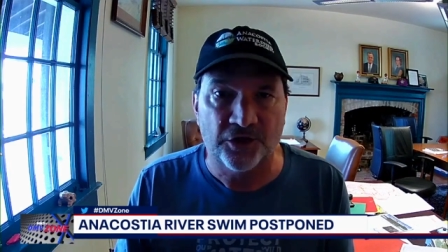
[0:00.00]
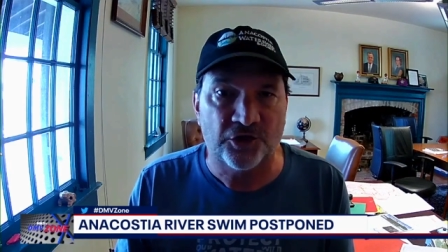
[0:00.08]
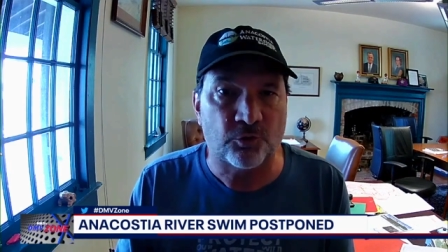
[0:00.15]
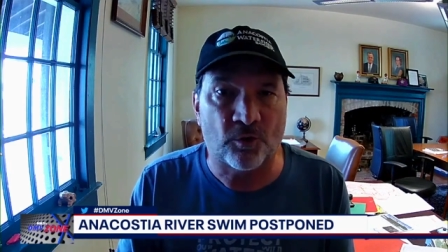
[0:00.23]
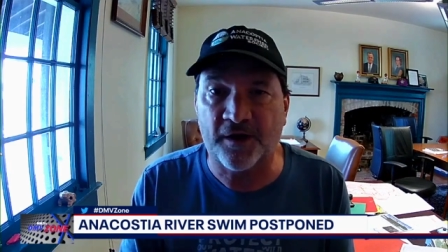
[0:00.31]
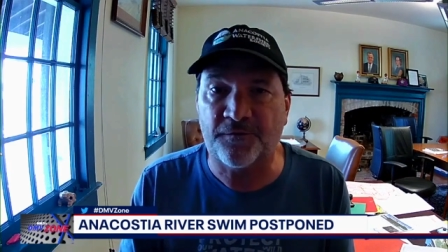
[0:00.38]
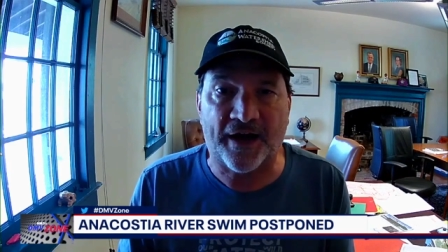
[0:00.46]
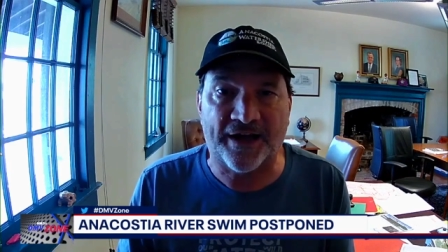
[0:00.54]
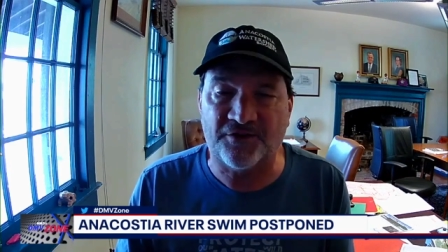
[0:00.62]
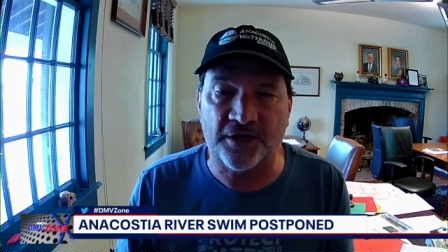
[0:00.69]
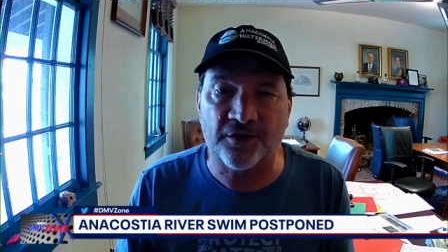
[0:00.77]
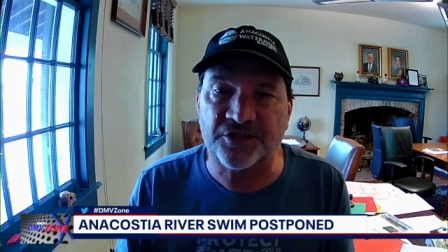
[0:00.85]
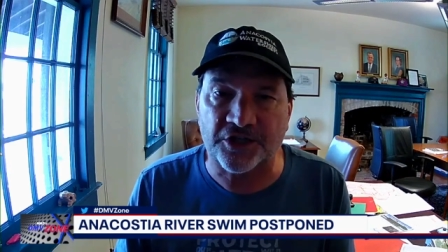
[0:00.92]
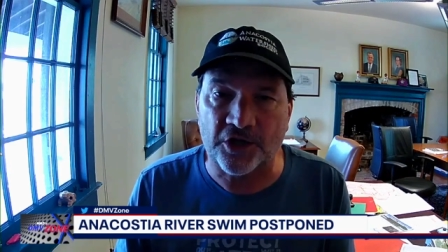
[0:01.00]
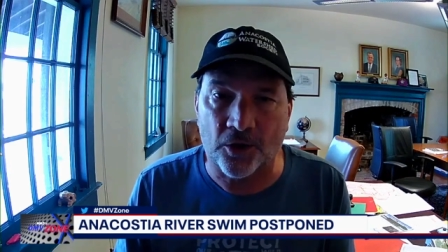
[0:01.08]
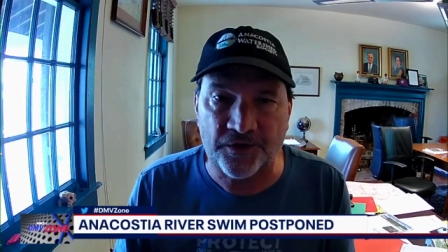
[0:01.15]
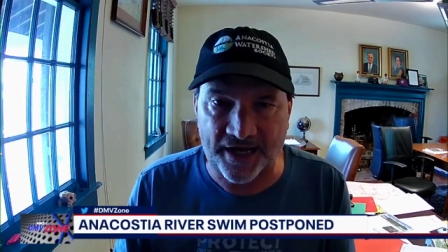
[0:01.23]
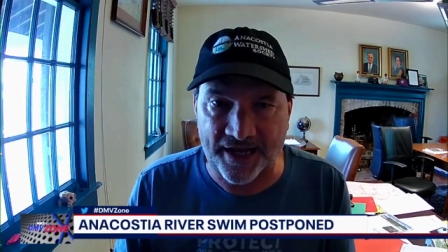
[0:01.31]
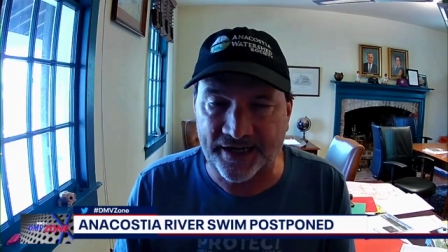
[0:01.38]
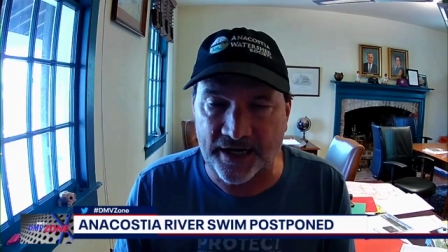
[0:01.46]
25 years ago,
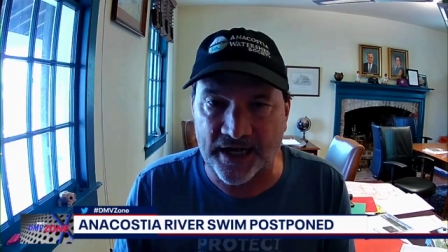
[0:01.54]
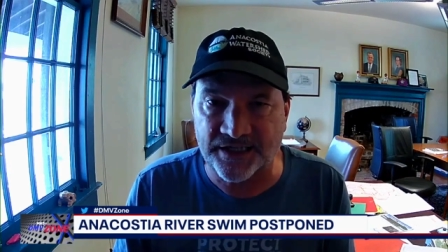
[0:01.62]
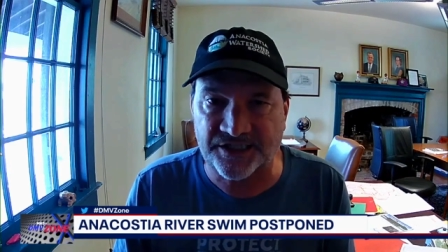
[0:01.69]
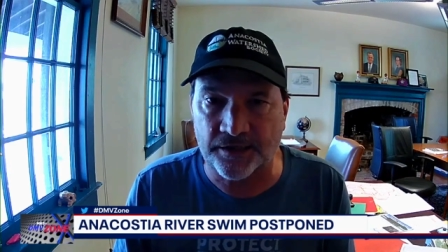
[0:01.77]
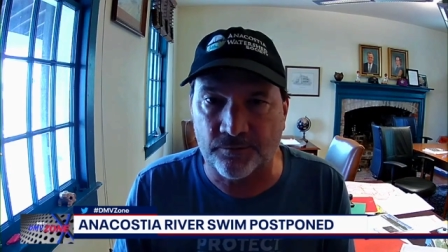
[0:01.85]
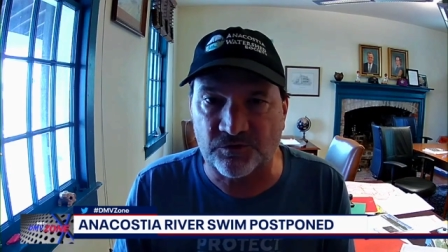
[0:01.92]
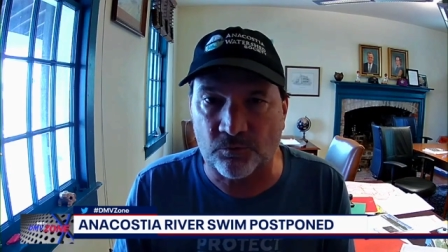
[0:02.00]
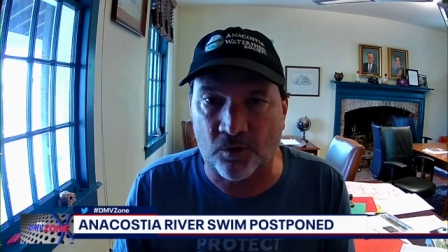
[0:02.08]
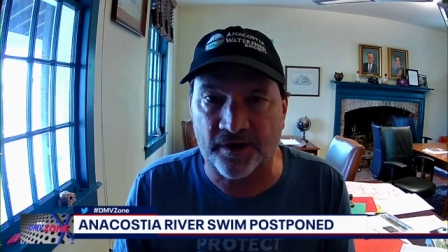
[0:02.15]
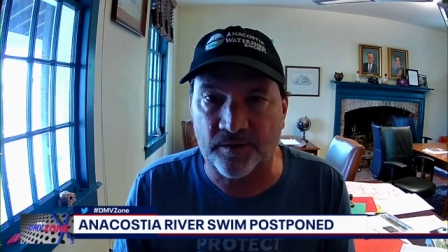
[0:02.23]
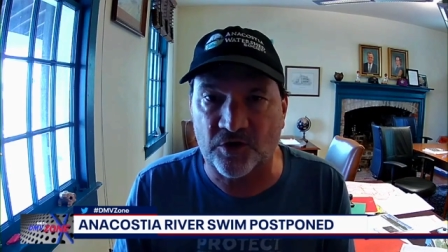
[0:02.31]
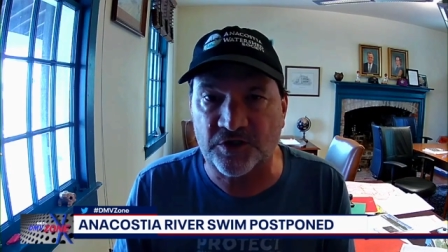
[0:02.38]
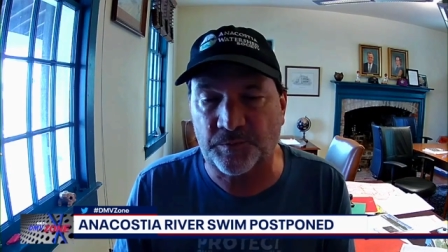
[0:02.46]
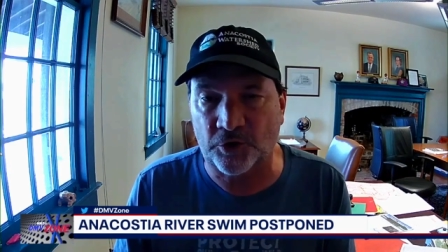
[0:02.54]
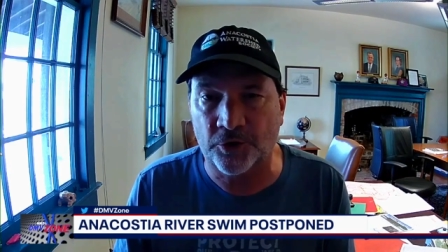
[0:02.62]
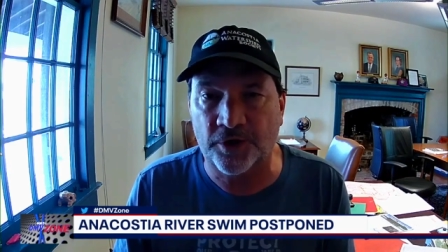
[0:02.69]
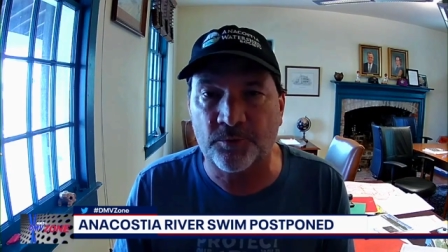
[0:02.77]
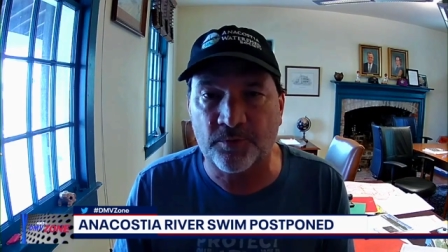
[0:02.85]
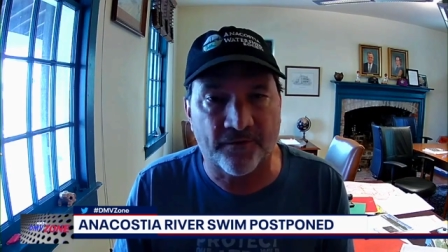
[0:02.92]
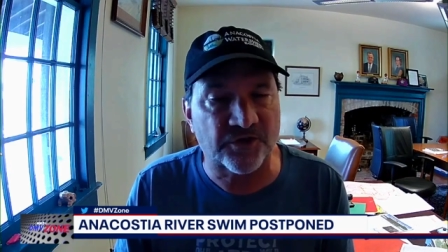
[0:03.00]
the Anacostia was one of the most
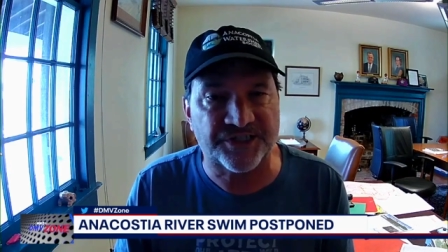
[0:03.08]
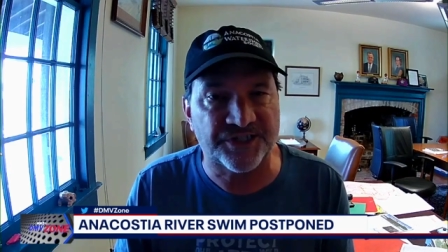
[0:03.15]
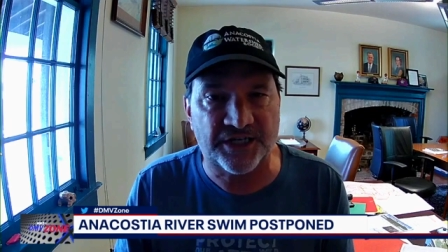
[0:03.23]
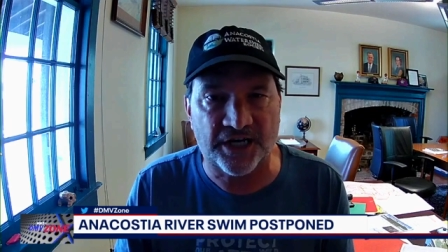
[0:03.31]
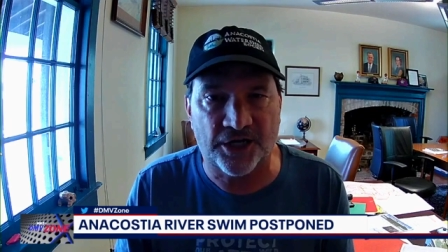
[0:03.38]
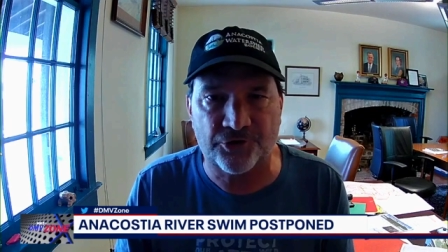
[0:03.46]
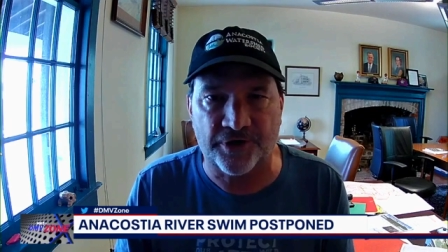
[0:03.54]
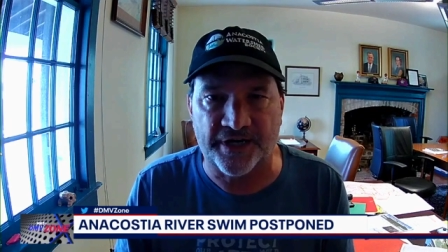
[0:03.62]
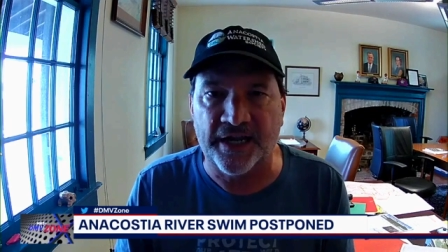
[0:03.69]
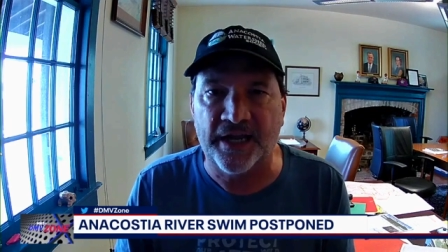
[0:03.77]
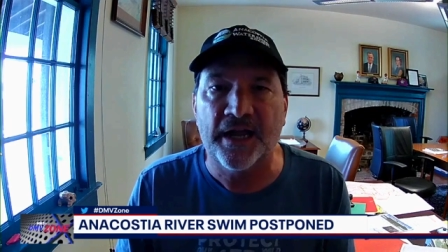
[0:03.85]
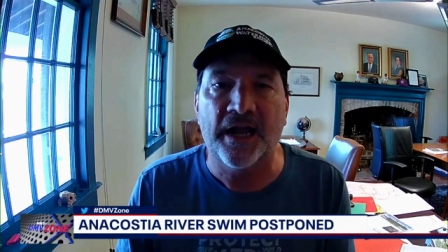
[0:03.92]
polluted rivers in the country.